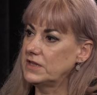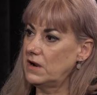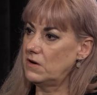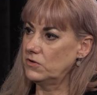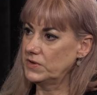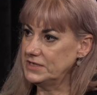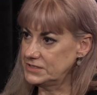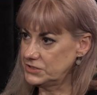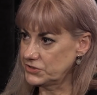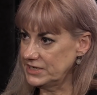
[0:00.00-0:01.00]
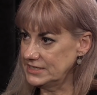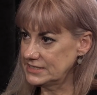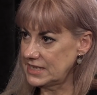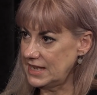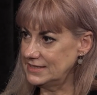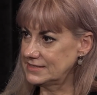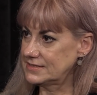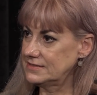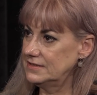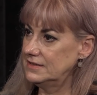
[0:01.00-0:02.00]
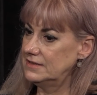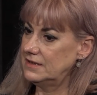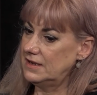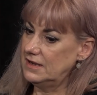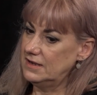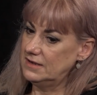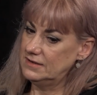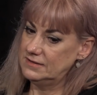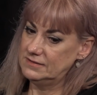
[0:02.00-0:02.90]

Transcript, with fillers: their oral histories as uh,